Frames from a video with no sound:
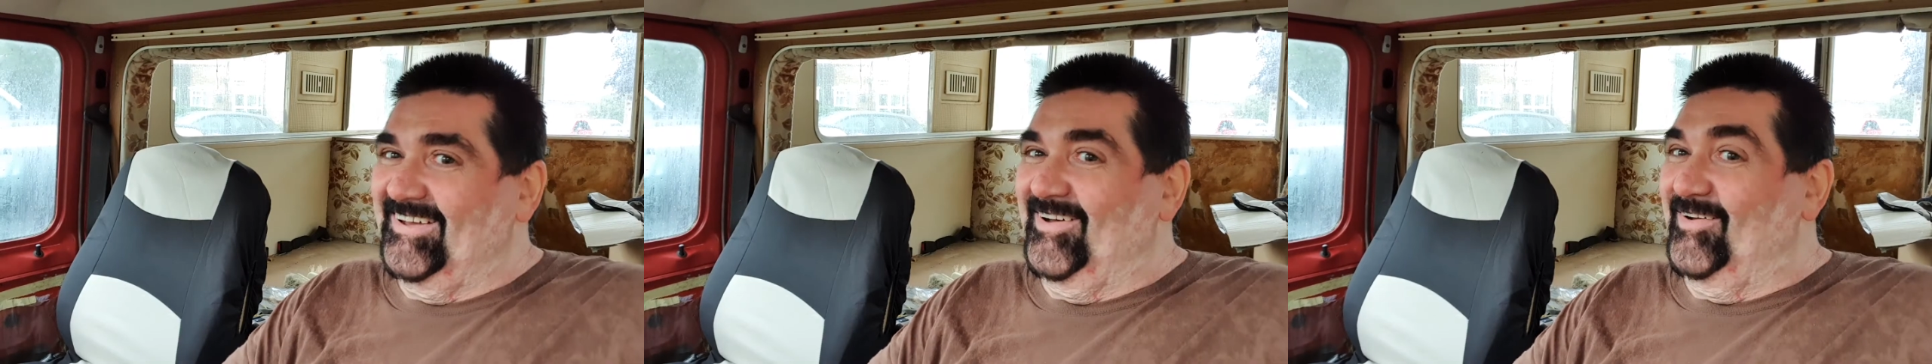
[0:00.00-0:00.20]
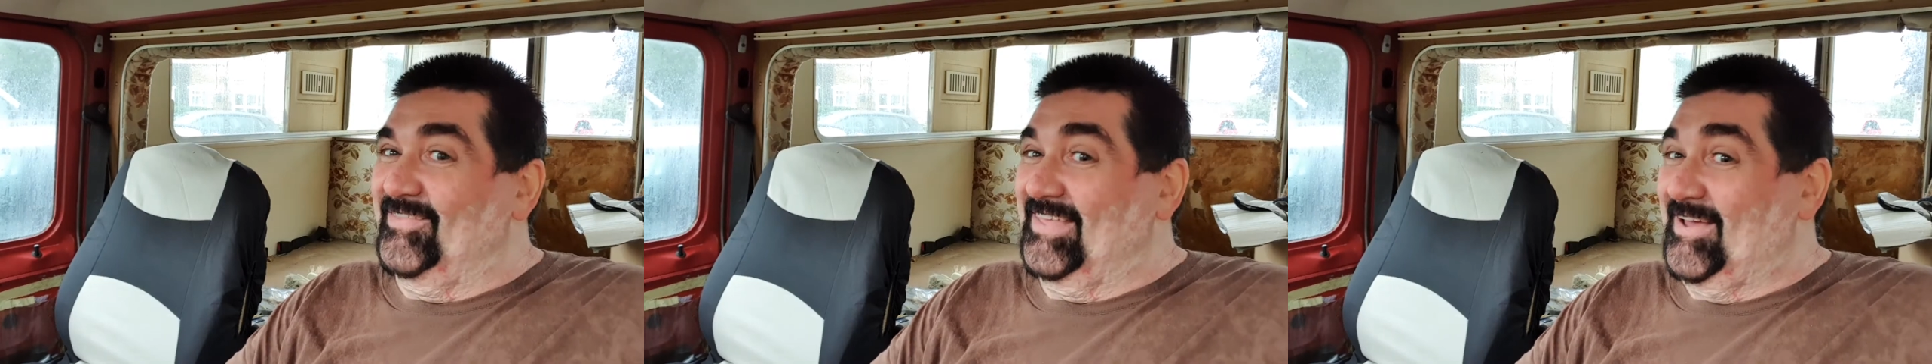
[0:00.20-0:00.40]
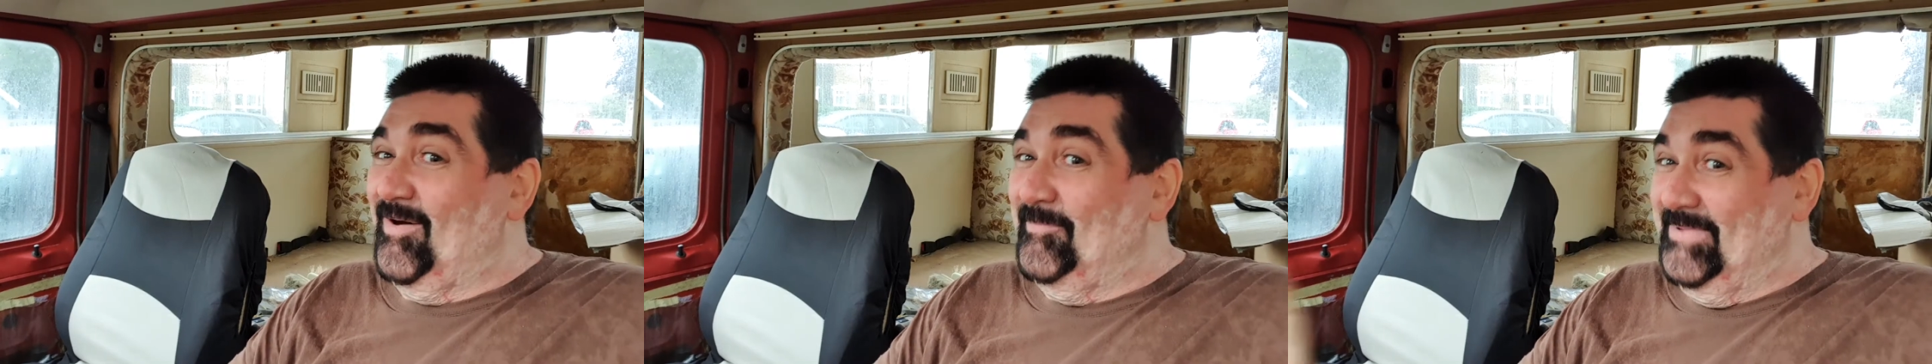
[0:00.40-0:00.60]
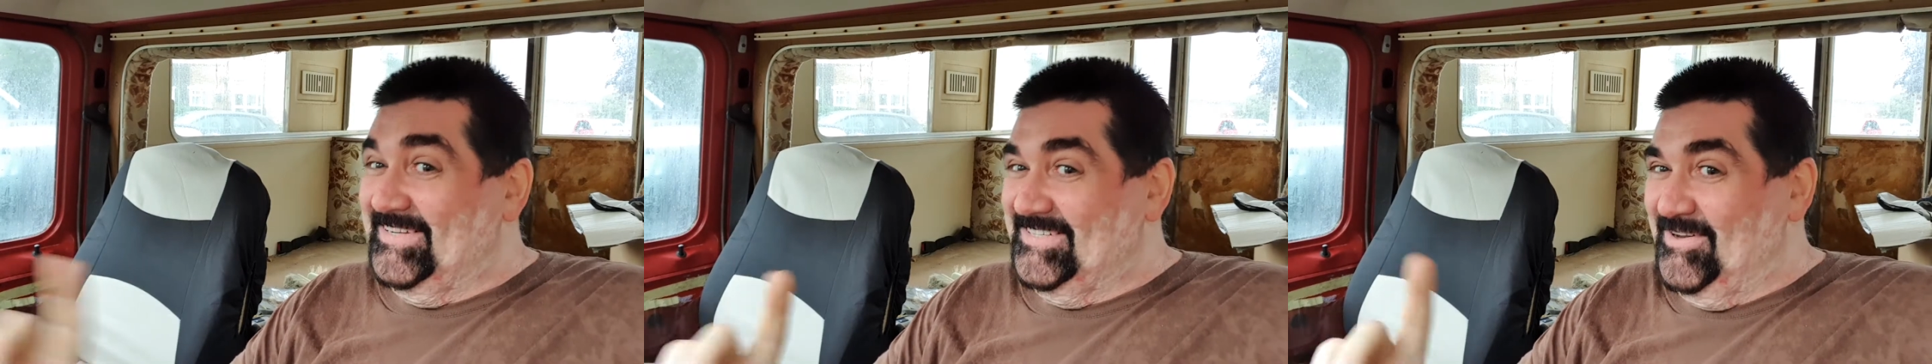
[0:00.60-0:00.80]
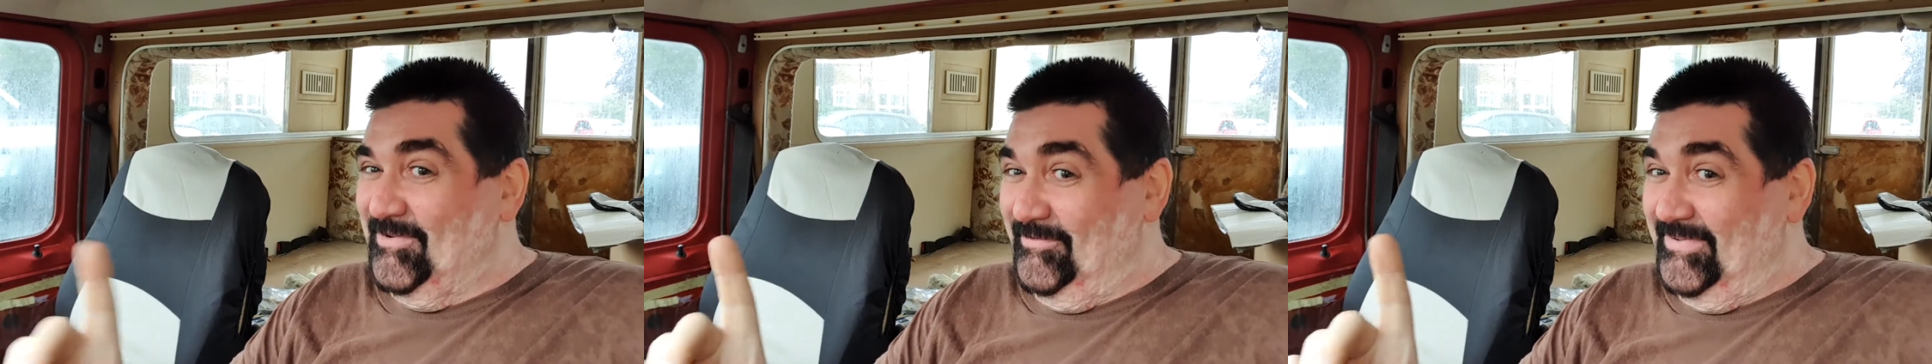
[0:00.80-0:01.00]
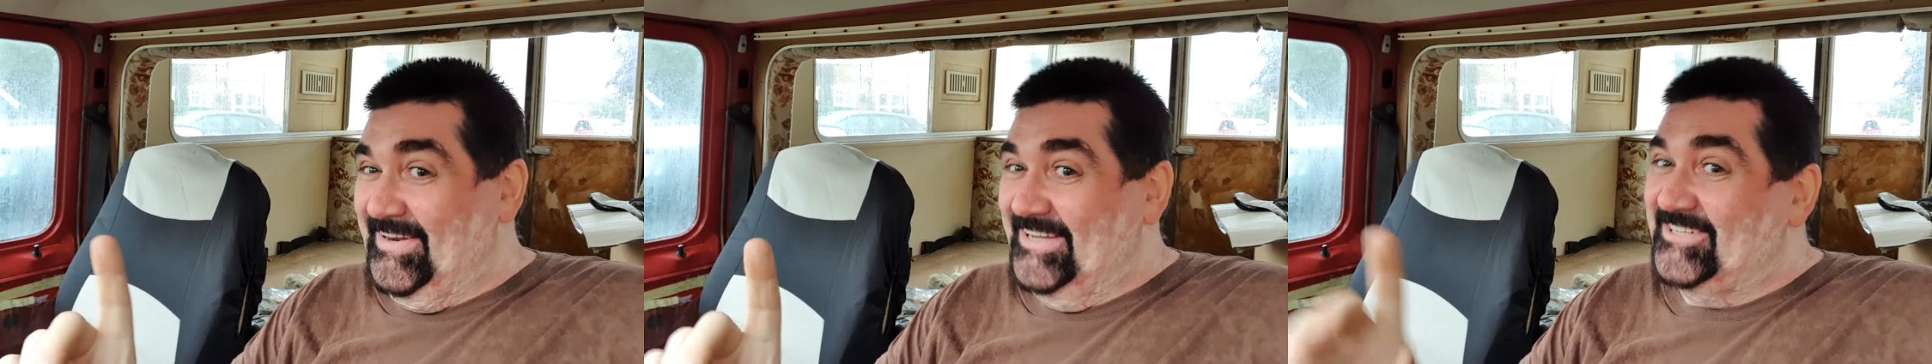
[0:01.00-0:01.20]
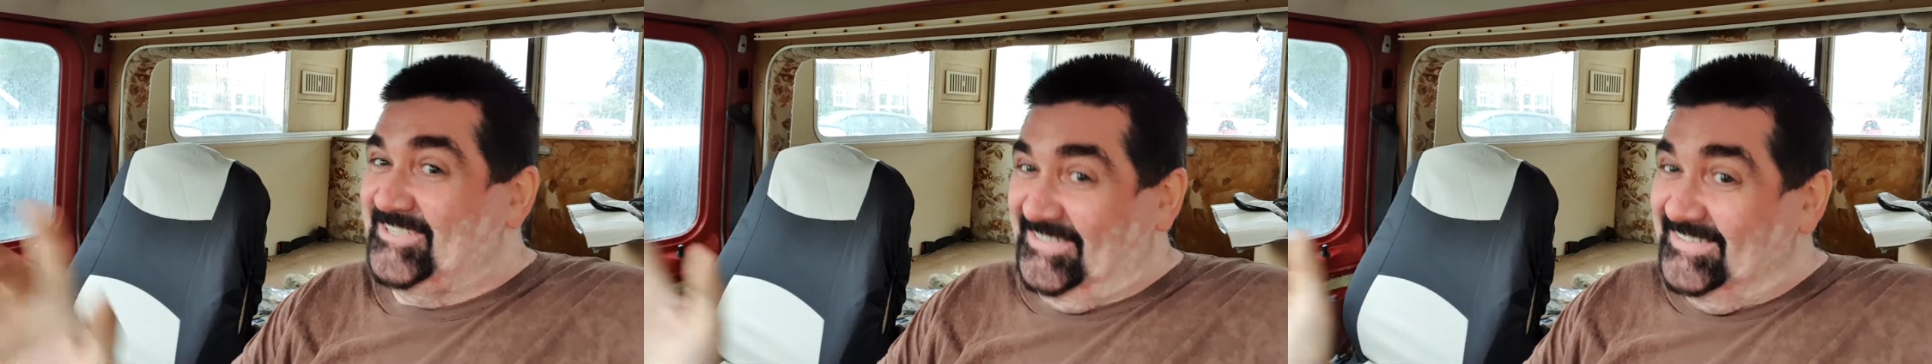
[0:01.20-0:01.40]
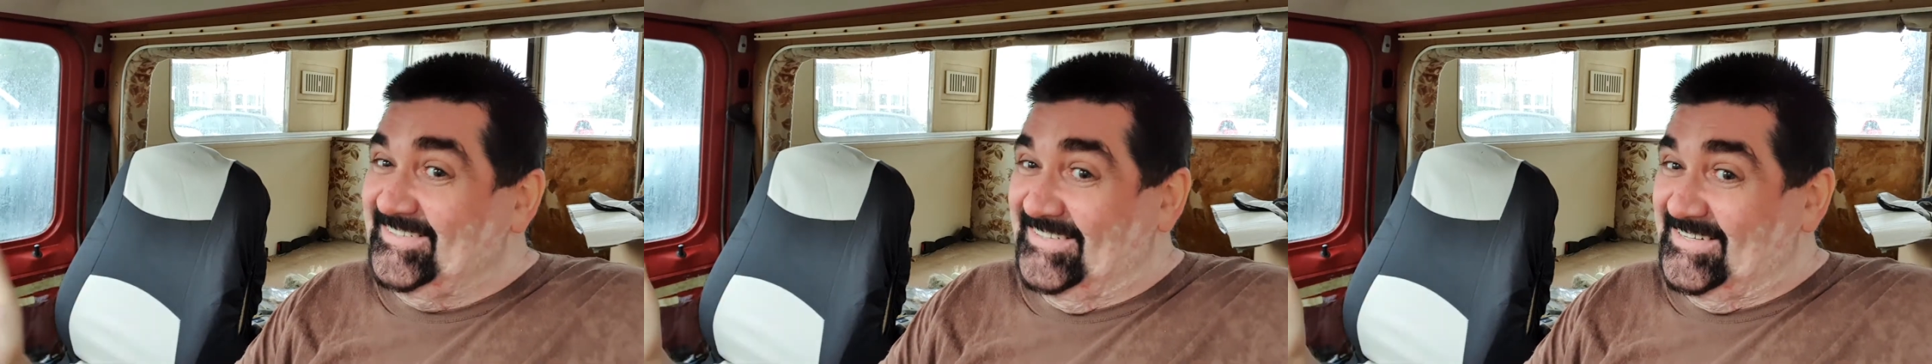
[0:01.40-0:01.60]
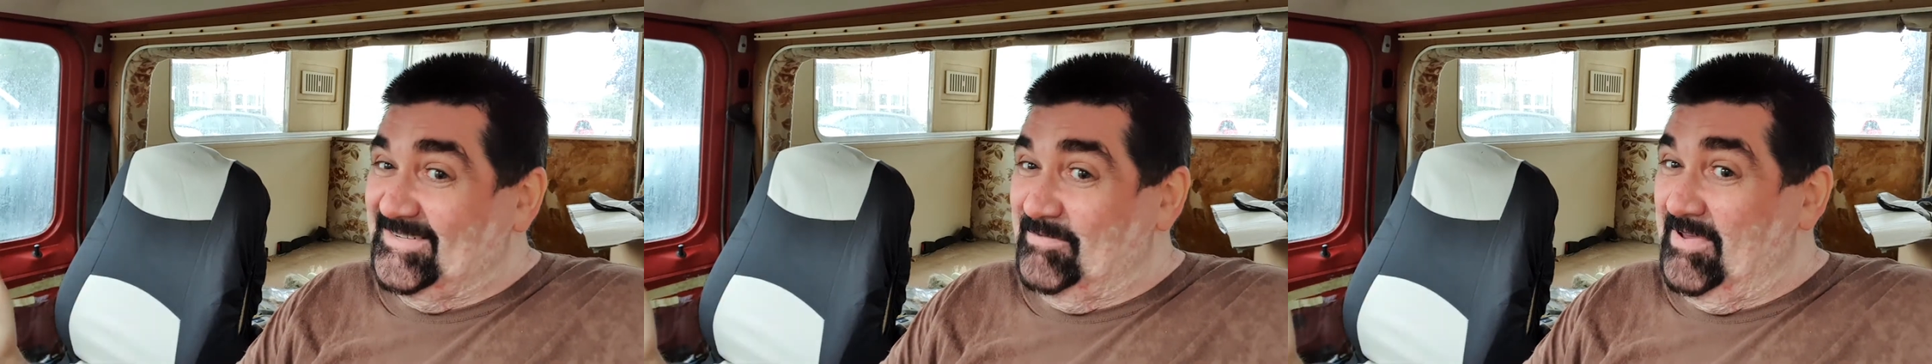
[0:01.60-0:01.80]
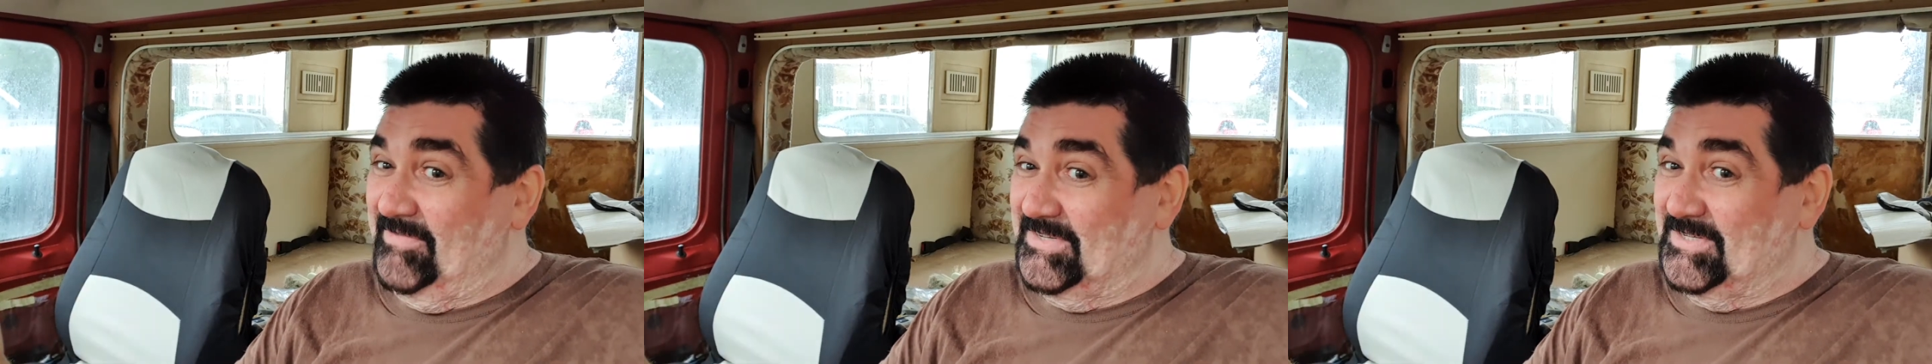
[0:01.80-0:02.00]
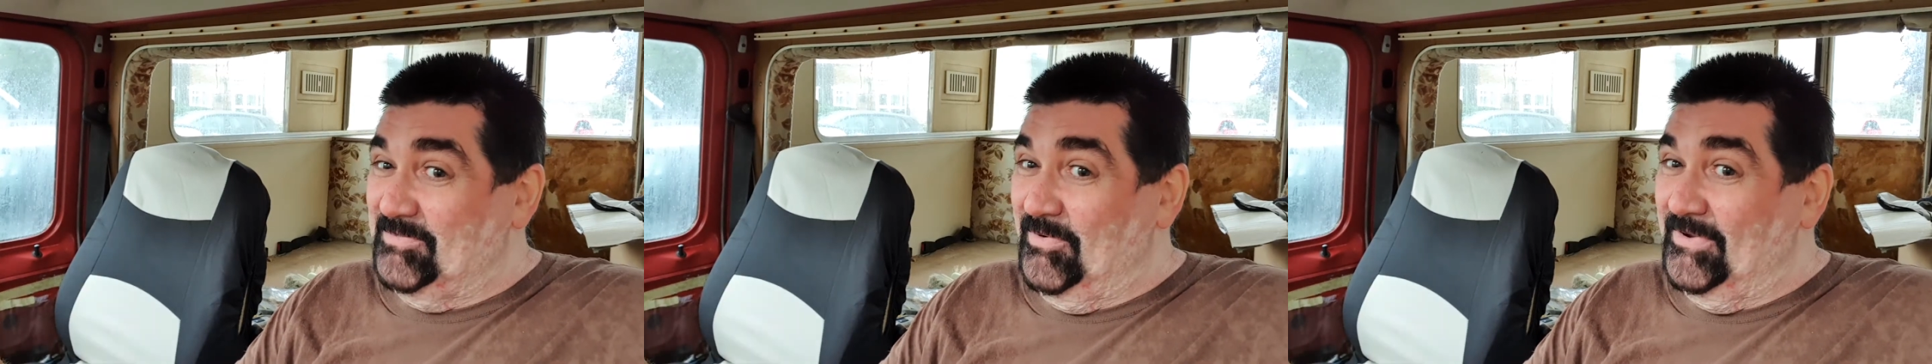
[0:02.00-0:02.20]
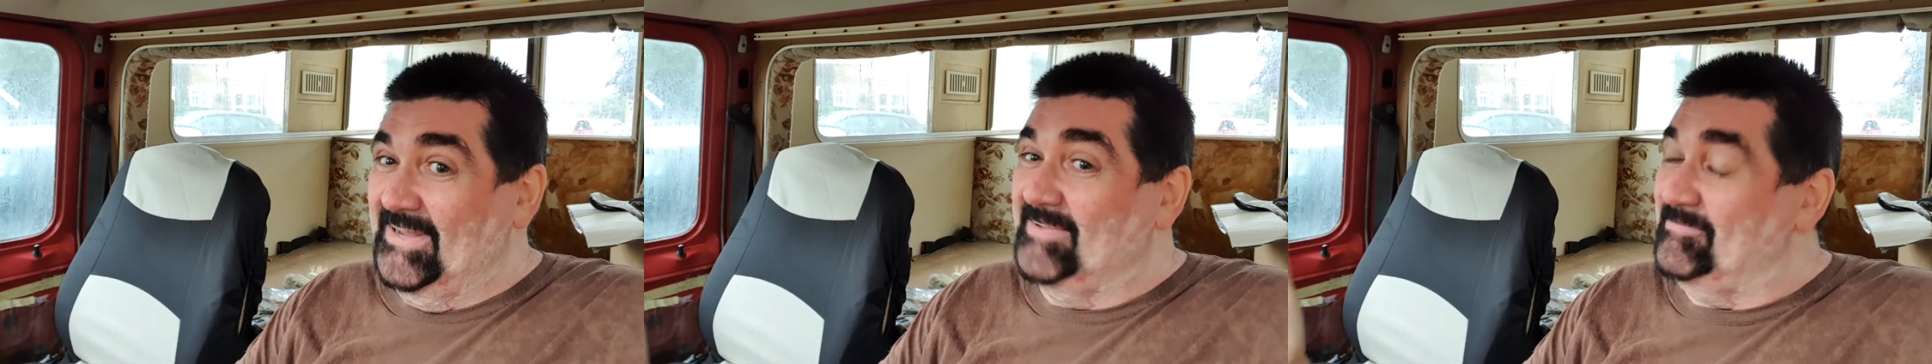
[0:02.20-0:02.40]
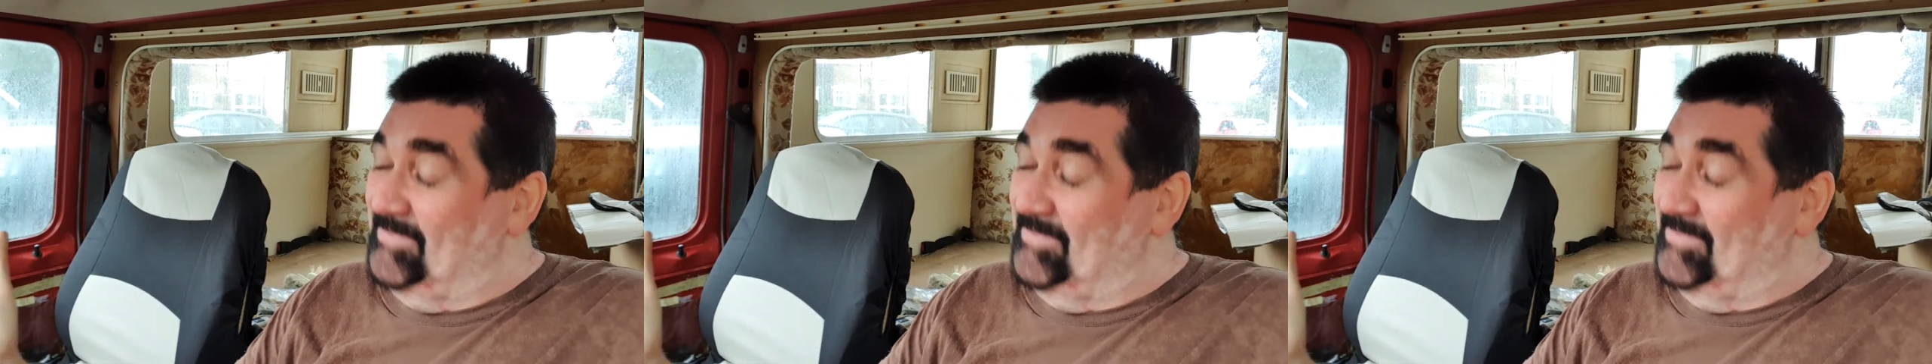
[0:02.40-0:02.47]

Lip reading: the cockpit's not finished. That's a bit of a spoiler,